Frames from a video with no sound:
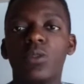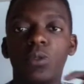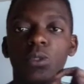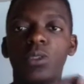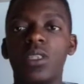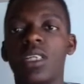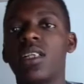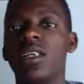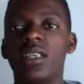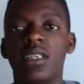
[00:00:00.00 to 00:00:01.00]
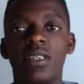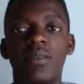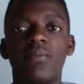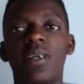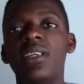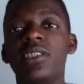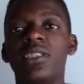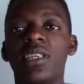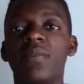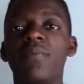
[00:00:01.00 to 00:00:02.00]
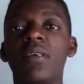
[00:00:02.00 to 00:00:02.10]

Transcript: to the brainstem